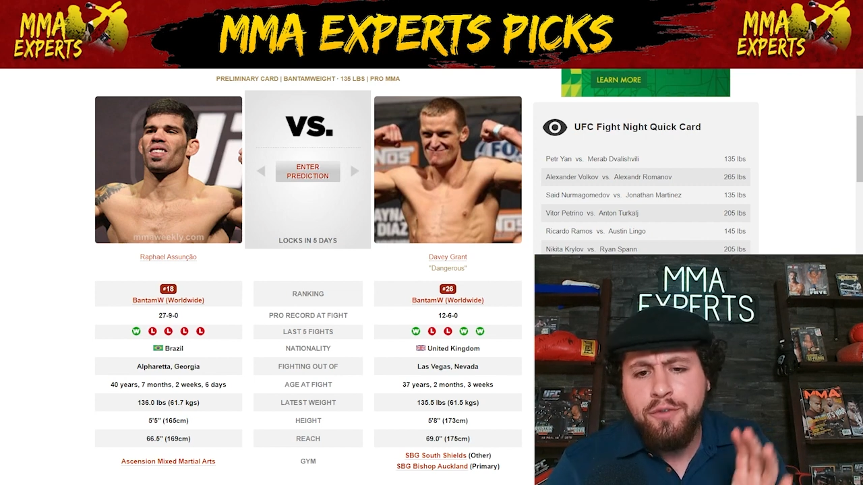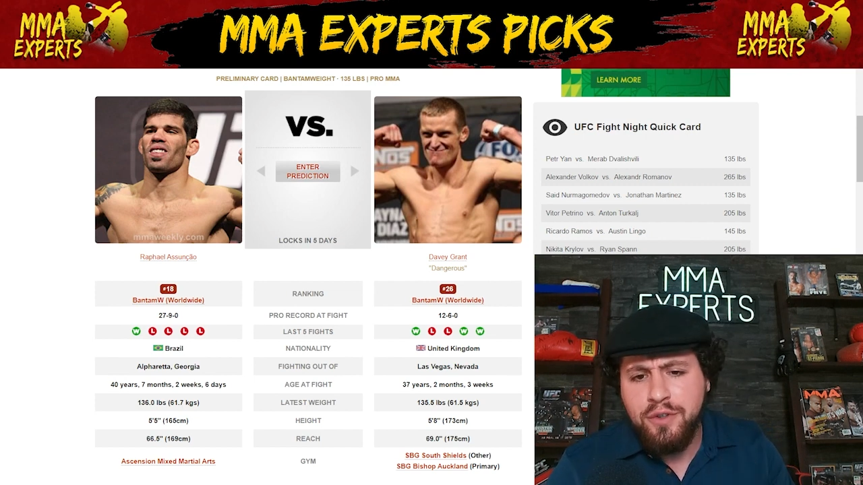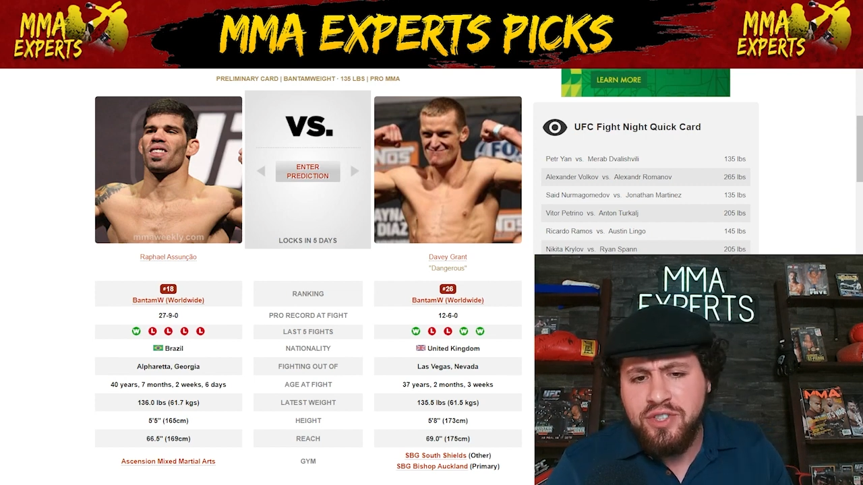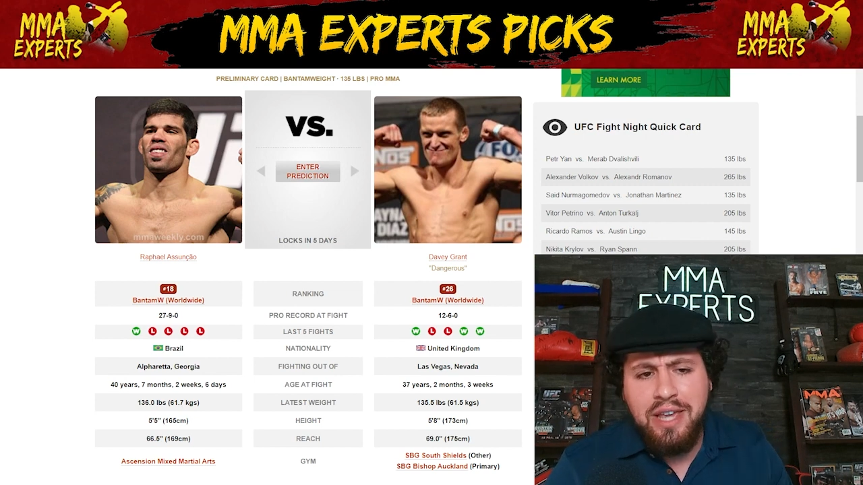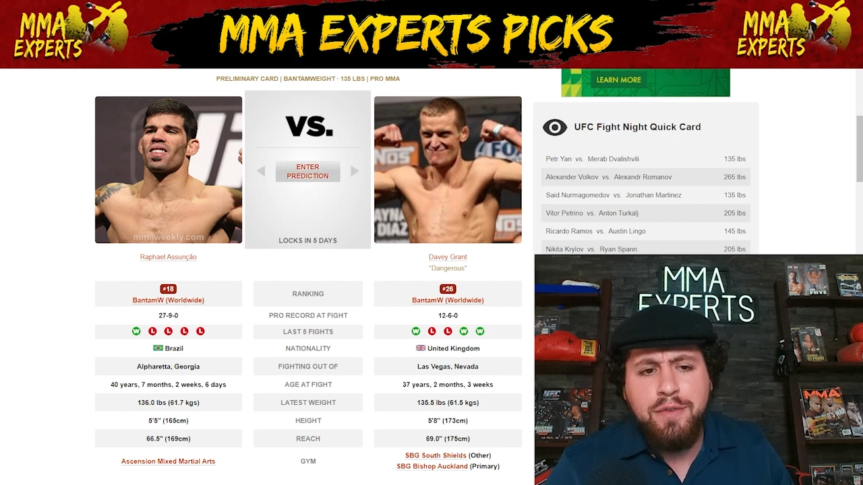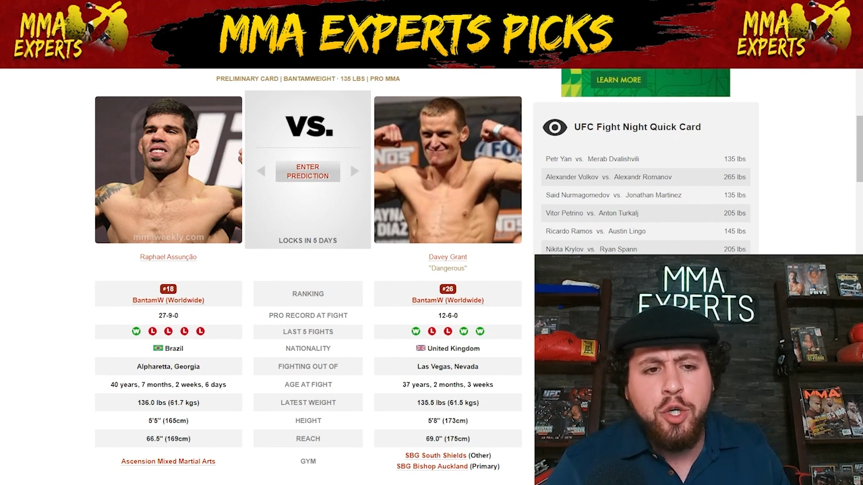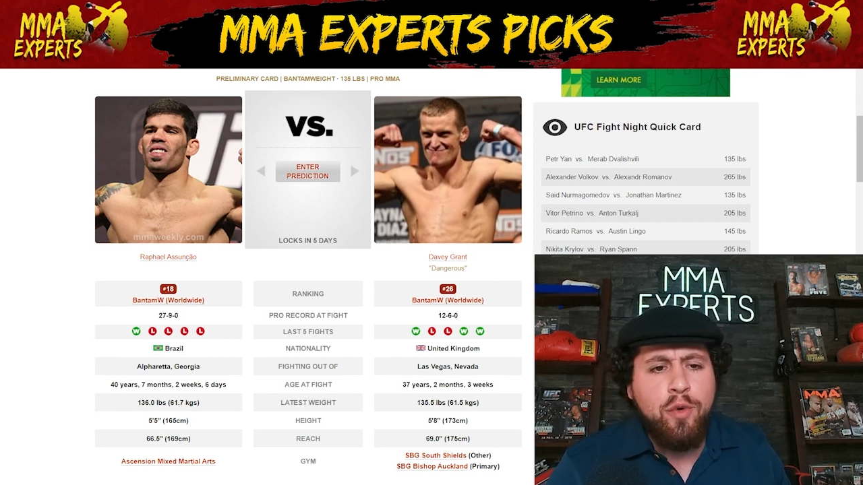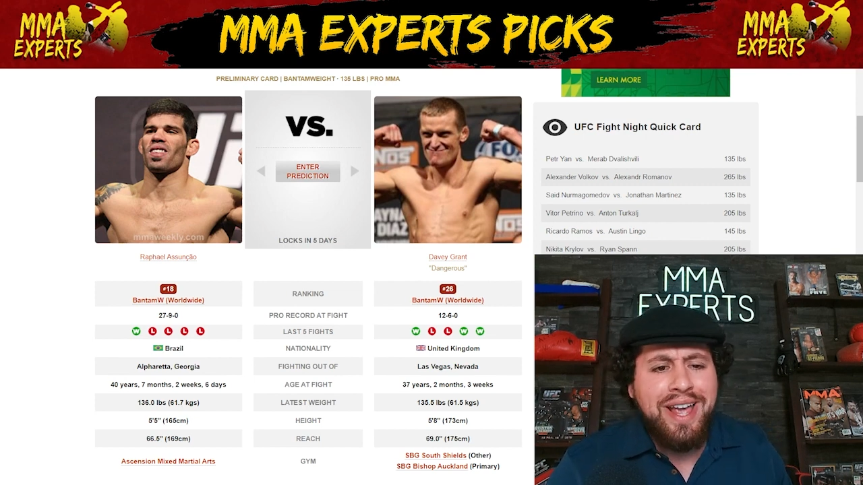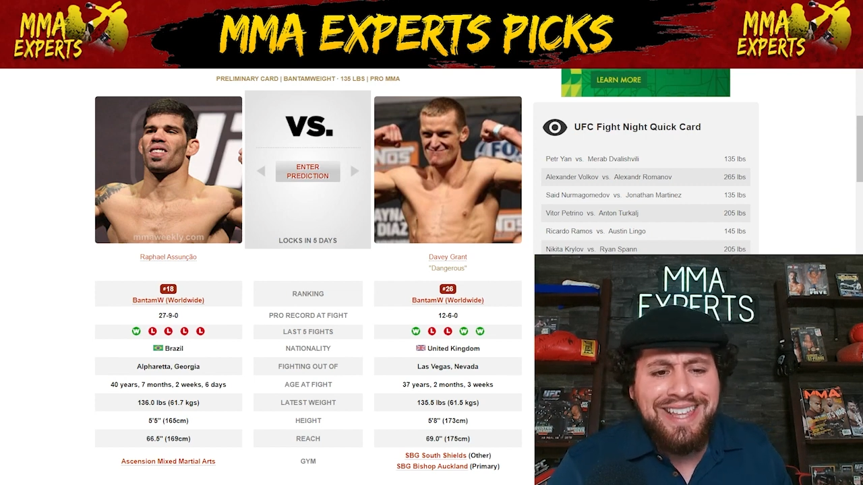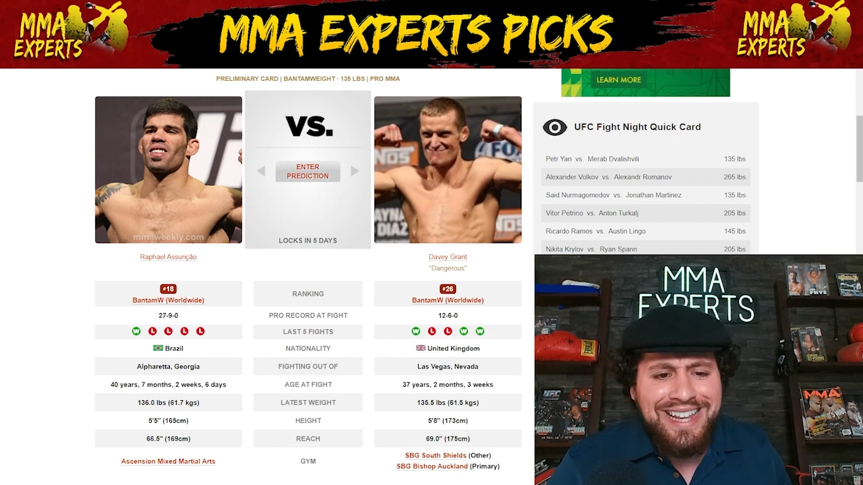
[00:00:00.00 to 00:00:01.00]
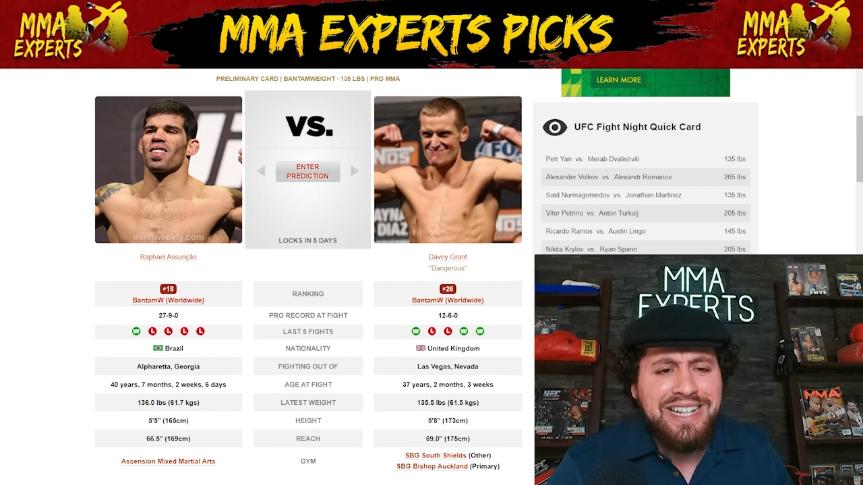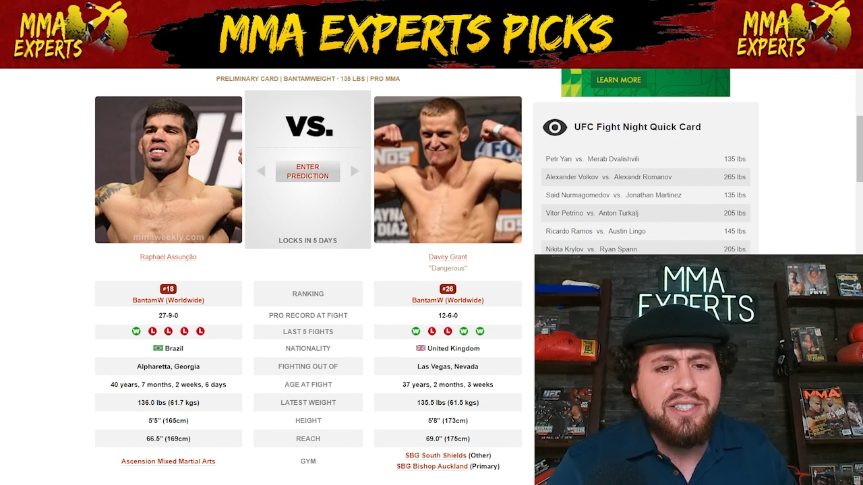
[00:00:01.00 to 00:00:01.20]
for Davey Grant getting it